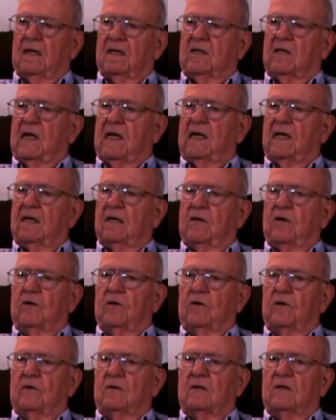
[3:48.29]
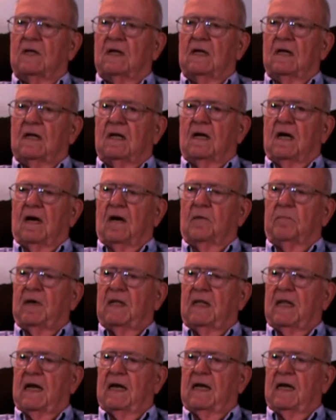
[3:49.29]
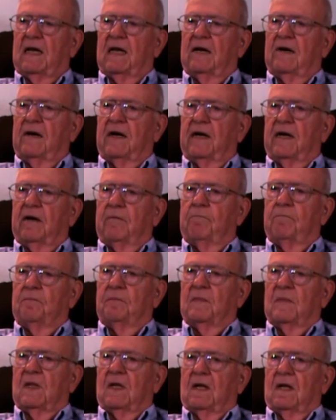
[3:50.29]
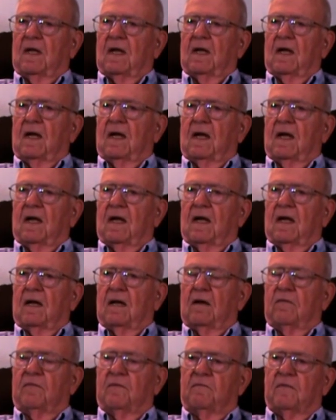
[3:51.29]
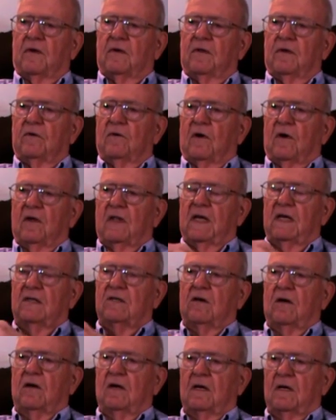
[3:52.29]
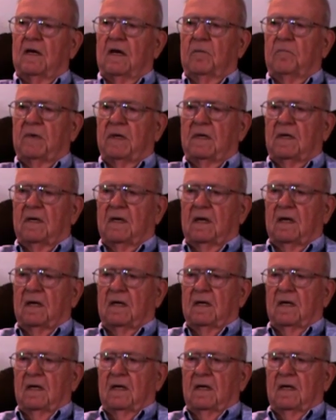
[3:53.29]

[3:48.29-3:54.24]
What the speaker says: sand dunes up in that area. And further north, they started up at